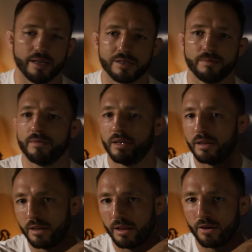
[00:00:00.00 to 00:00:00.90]
It's
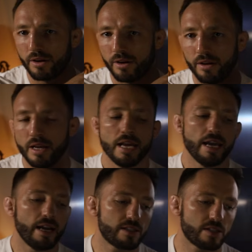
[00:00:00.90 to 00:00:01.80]
logo.
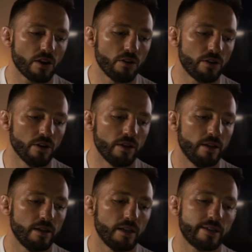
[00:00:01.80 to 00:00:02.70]
It's so good.
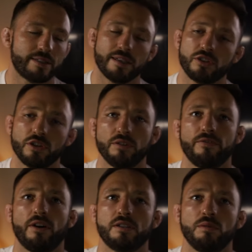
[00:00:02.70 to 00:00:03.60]
It's such a good
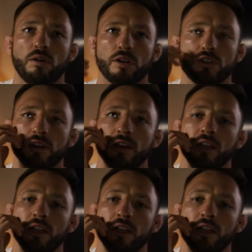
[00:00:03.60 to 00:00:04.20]
fight to watch.